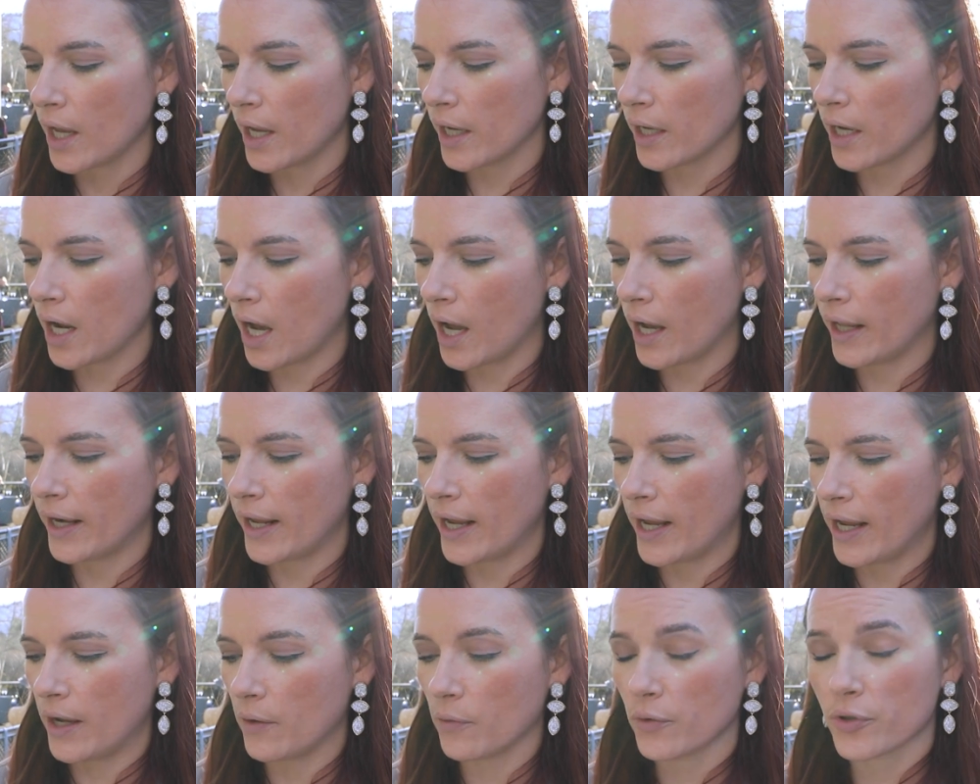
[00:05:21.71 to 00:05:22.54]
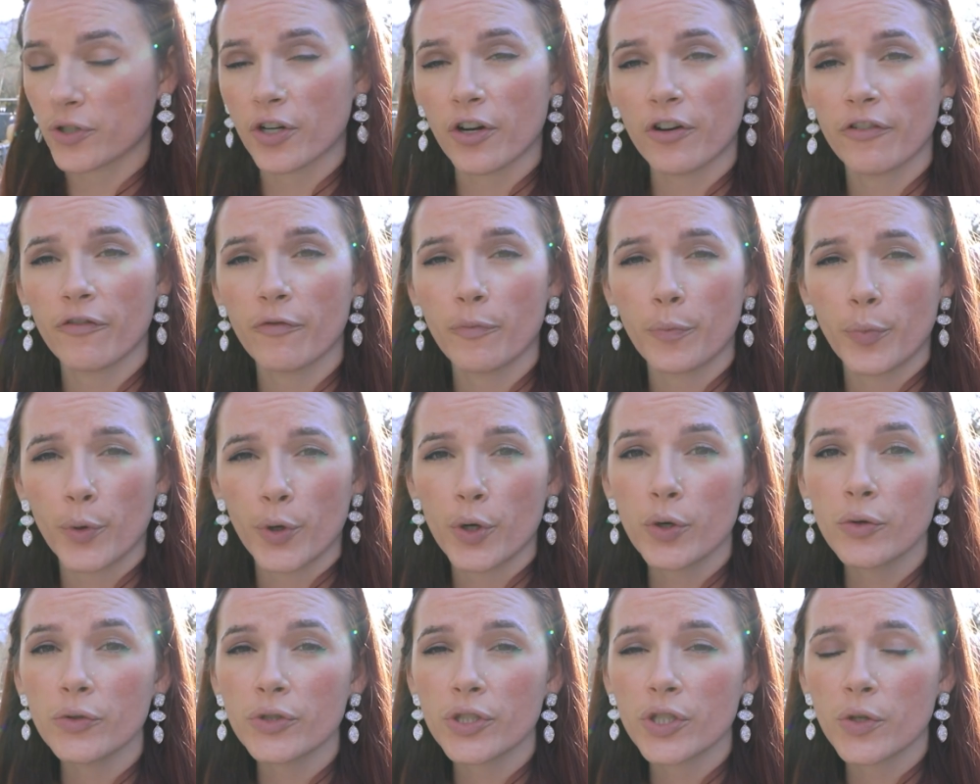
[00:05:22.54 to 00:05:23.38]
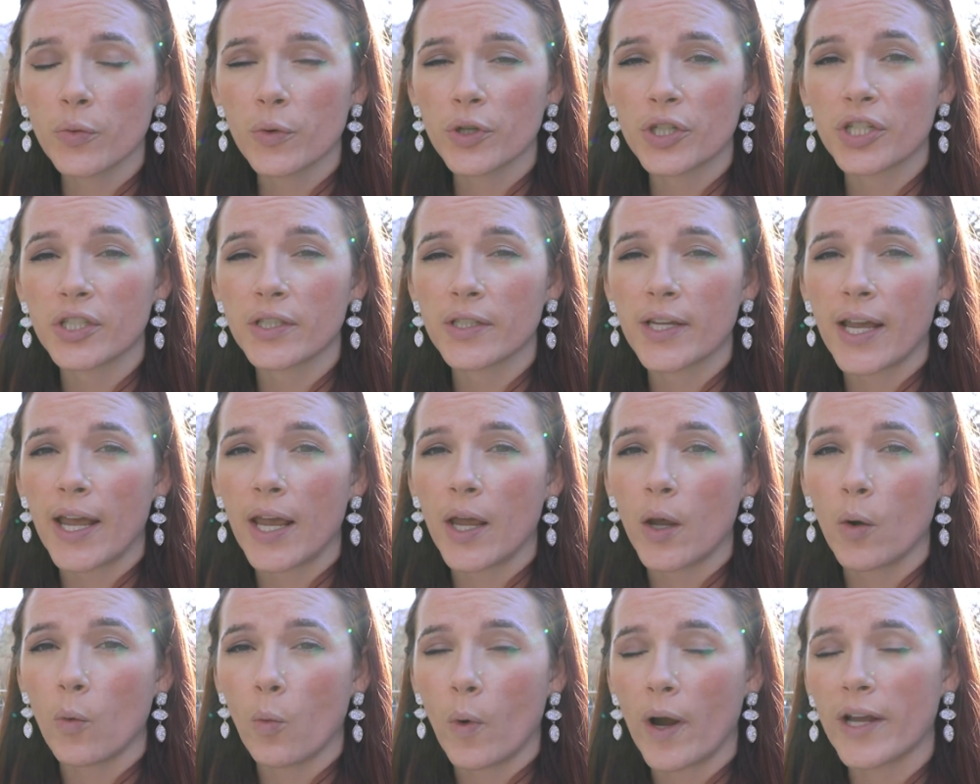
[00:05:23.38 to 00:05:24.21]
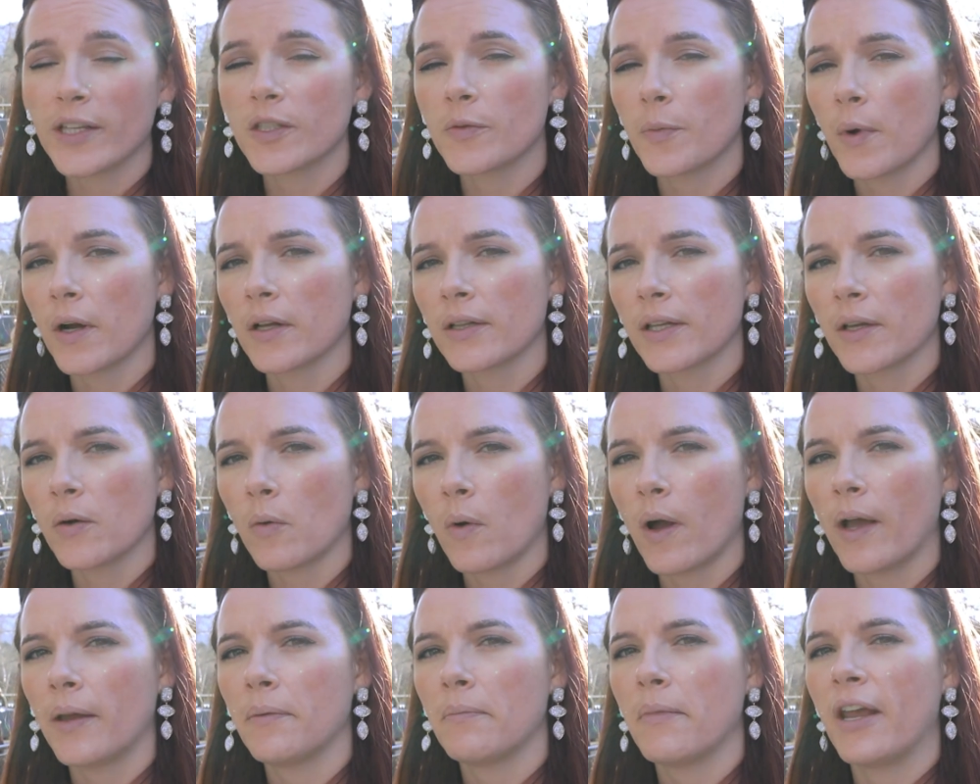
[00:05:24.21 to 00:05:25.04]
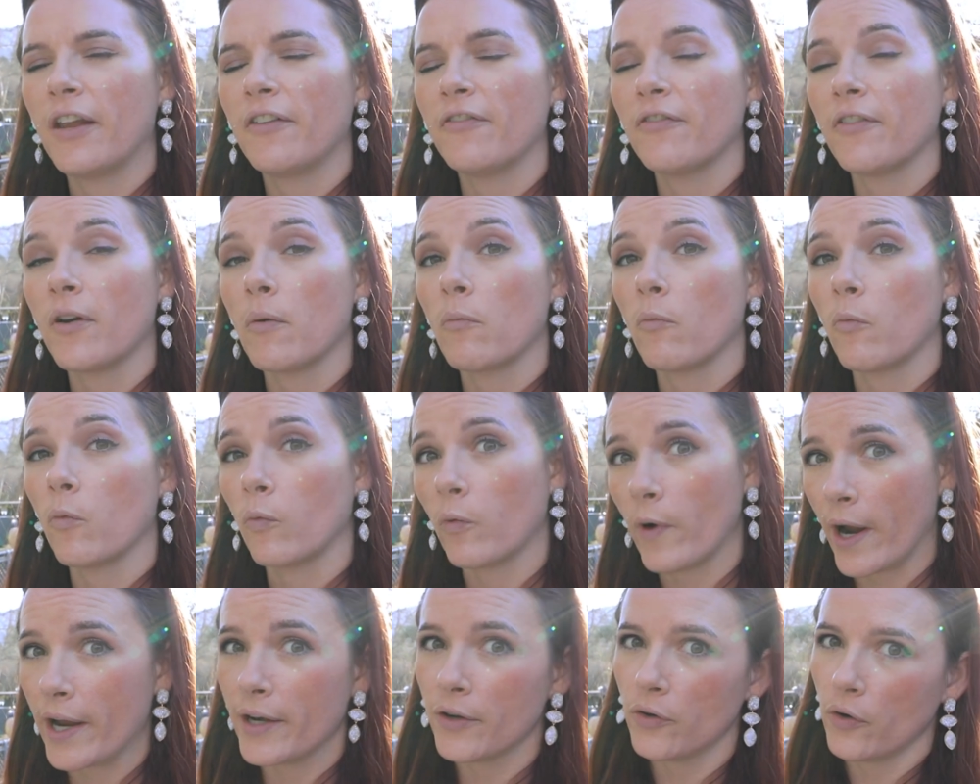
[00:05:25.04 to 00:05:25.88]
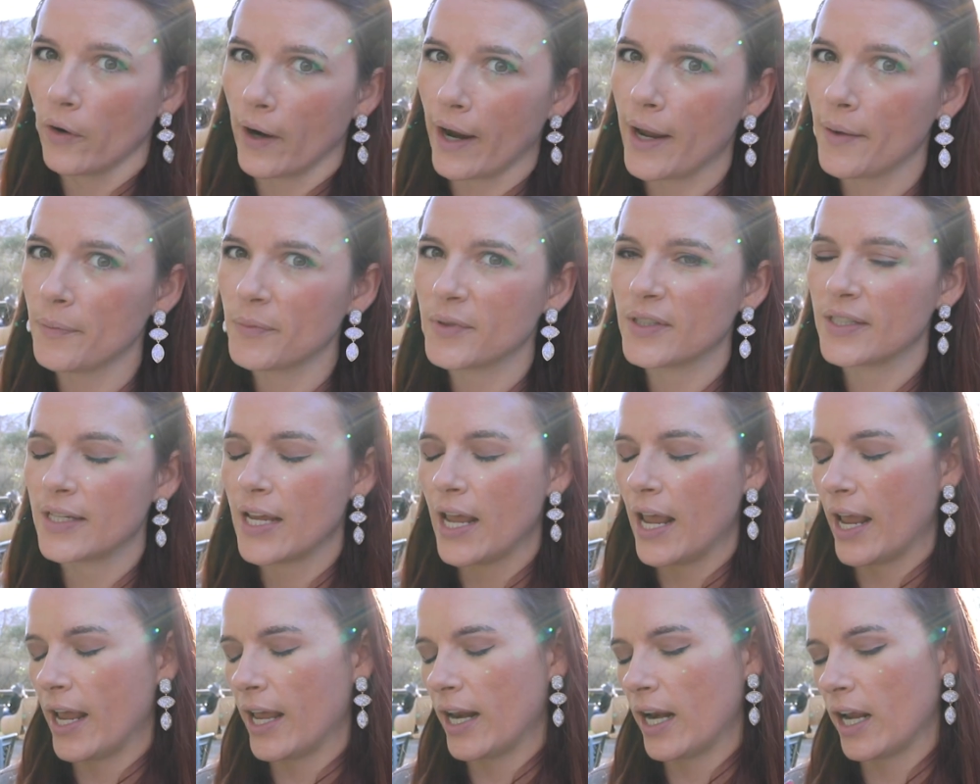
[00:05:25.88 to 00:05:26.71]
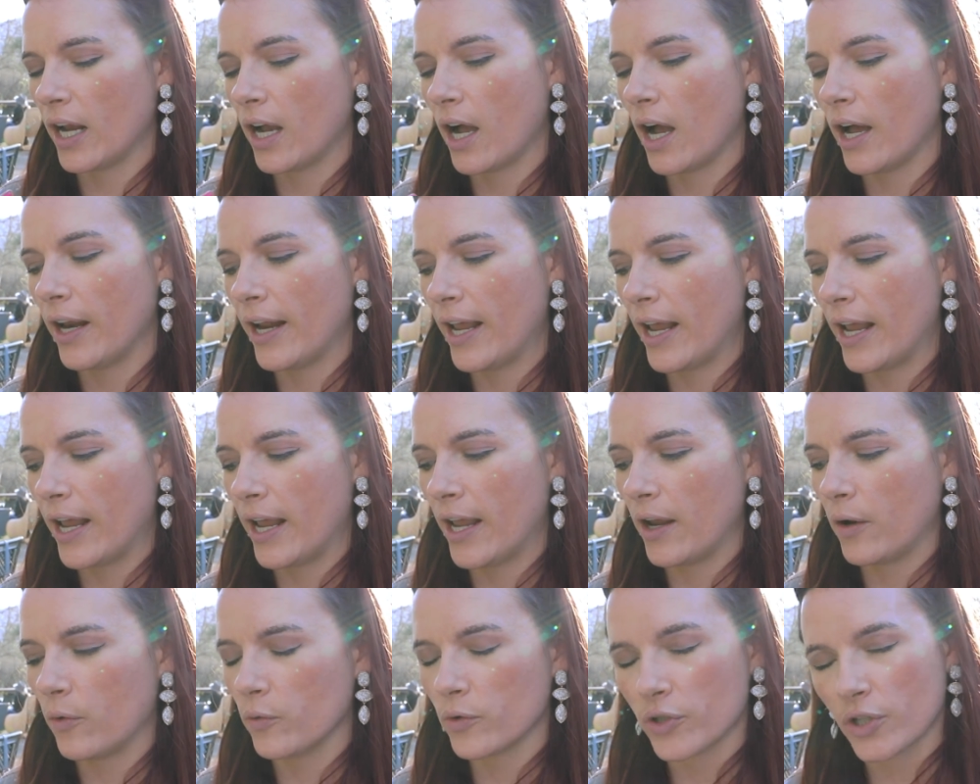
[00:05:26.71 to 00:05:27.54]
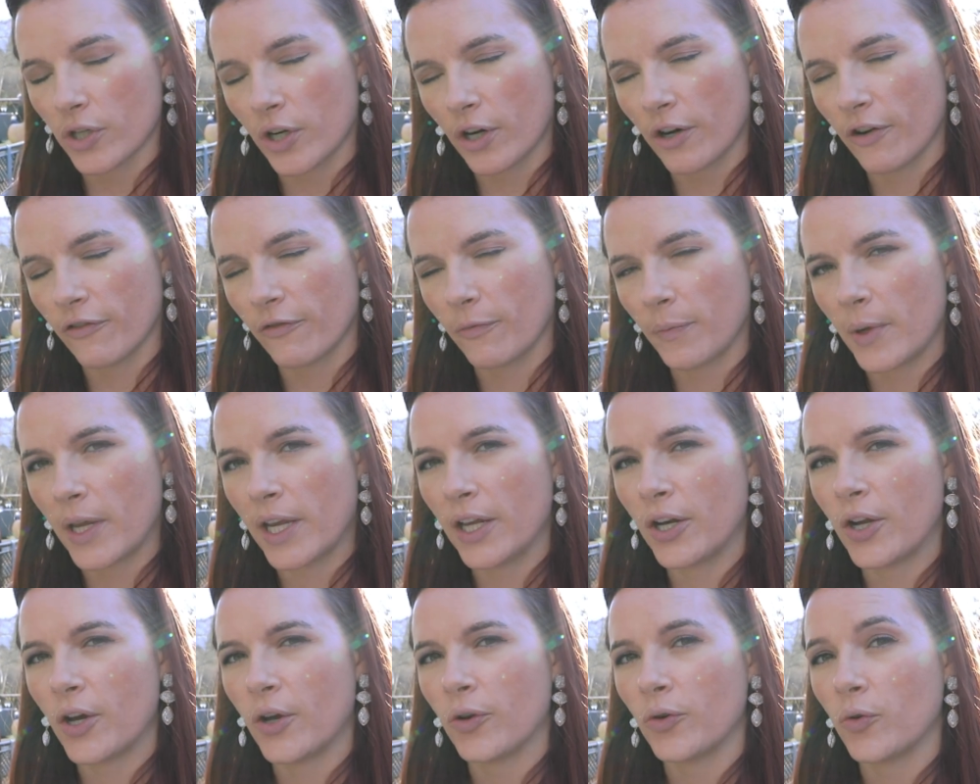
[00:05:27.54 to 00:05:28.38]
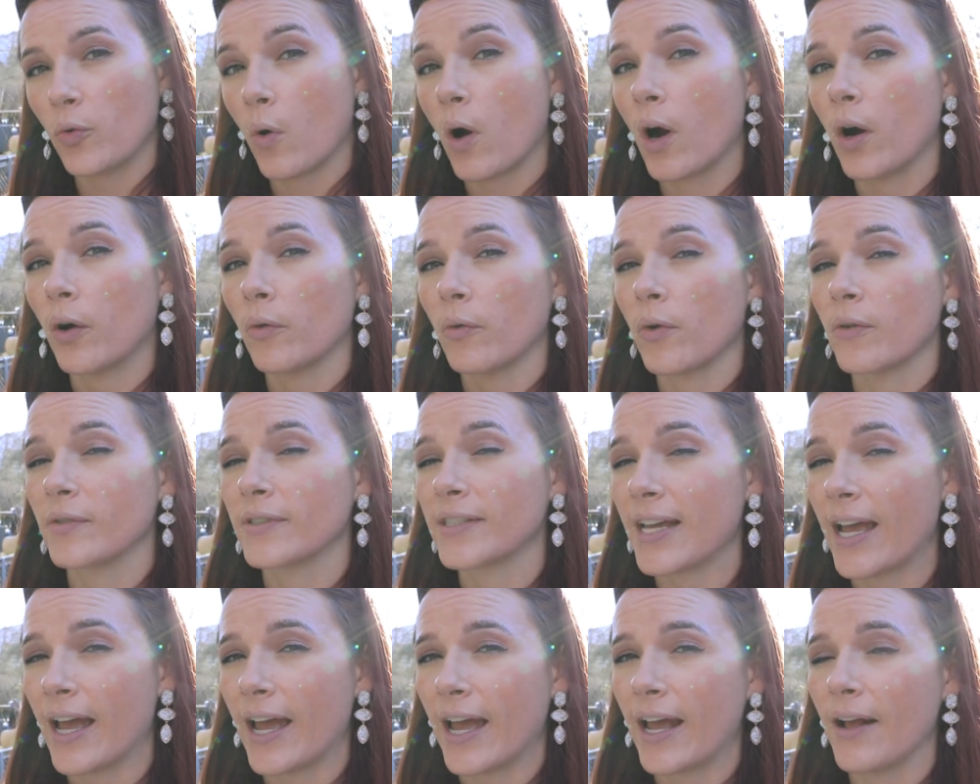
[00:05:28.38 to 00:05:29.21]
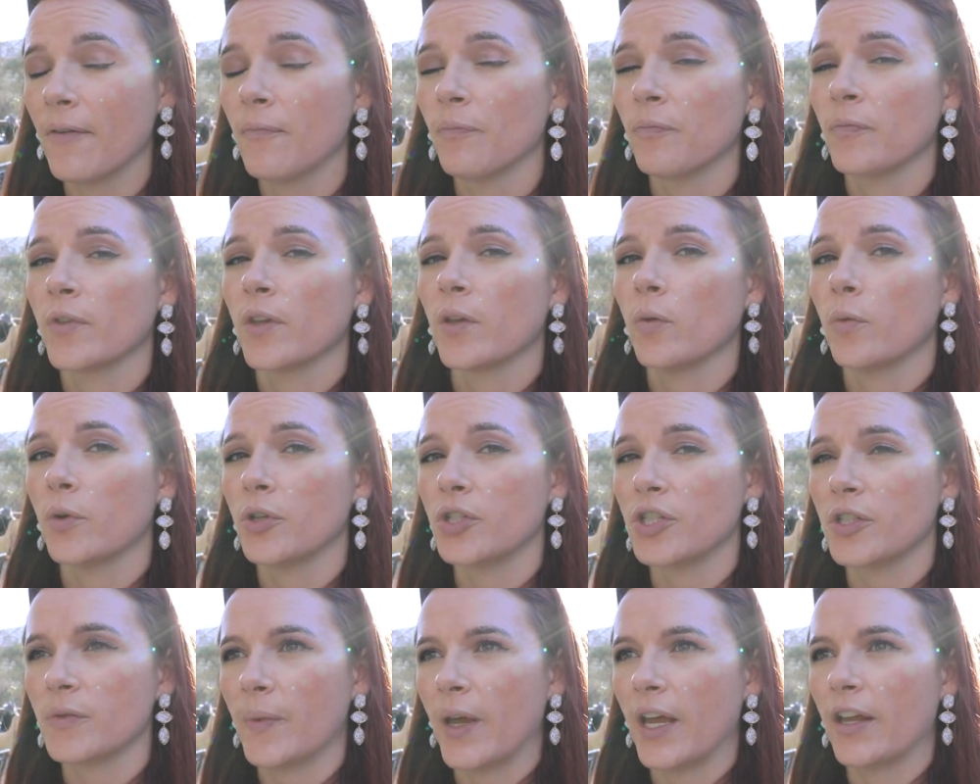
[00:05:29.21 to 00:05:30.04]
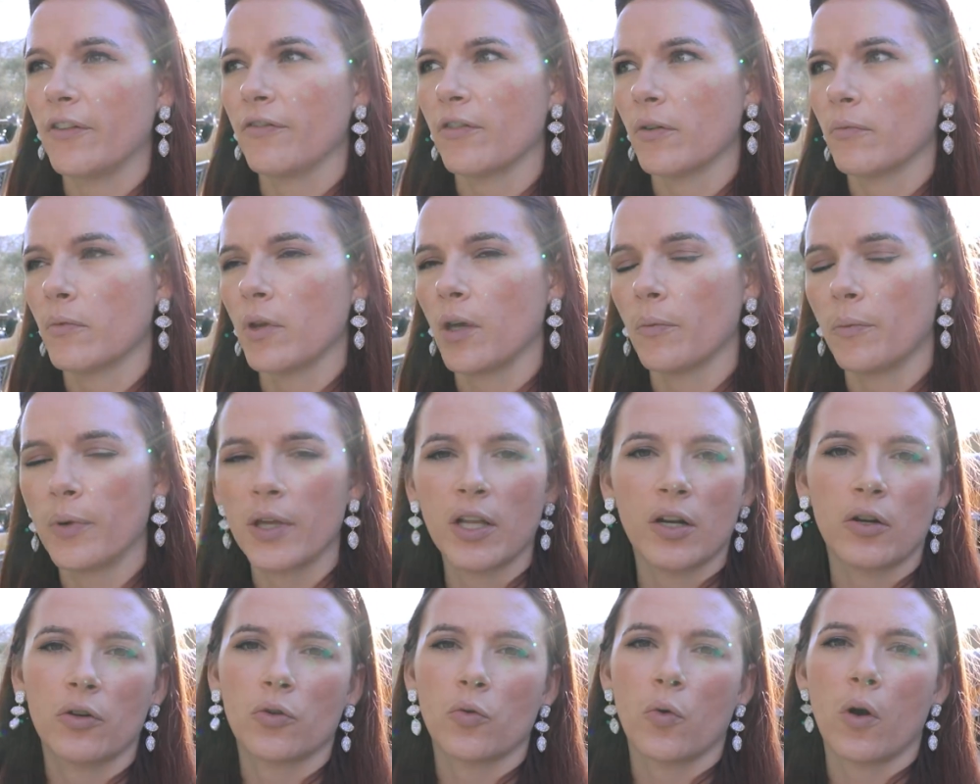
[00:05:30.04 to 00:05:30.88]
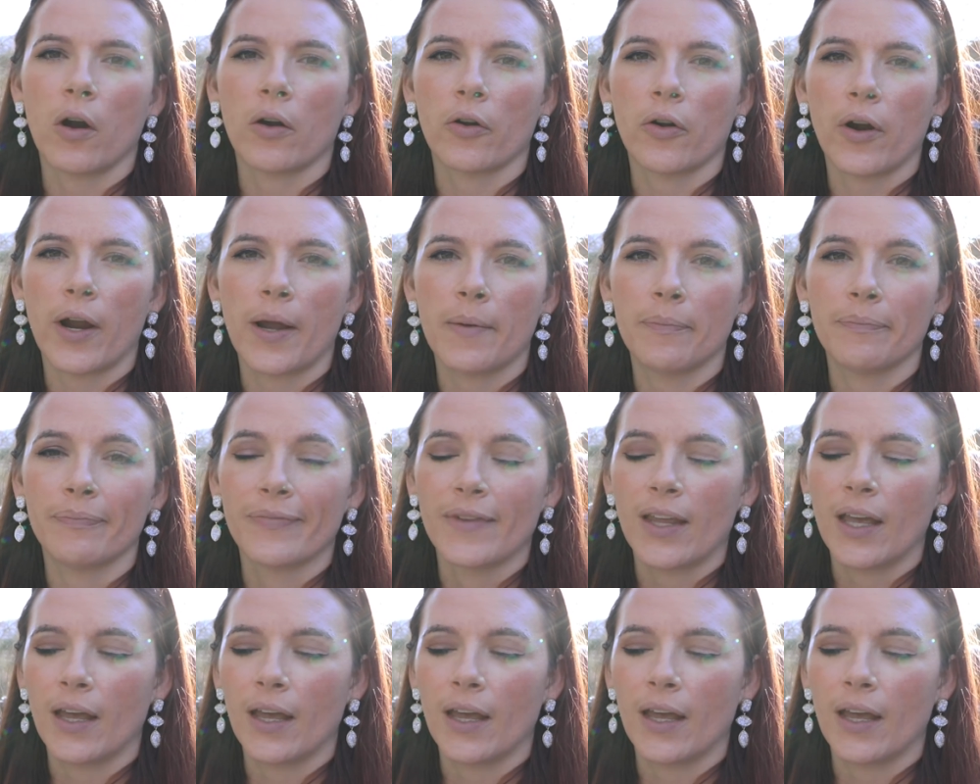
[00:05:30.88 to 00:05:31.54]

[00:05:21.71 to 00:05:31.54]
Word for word: I got a reserve Brut, which is a white sparkling wine made from red grapes. And I got a reserve Pinot Noir Rosé, which is made from the Pinot Noir grape.